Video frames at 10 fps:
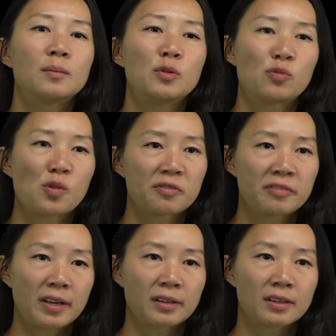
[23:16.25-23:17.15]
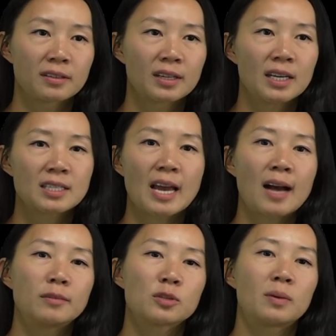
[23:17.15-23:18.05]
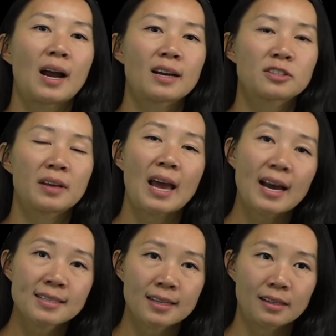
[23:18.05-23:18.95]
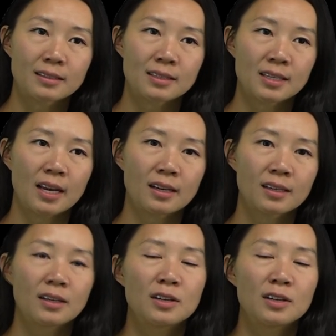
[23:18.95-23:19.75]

before failure to how much we're actually asking it to take.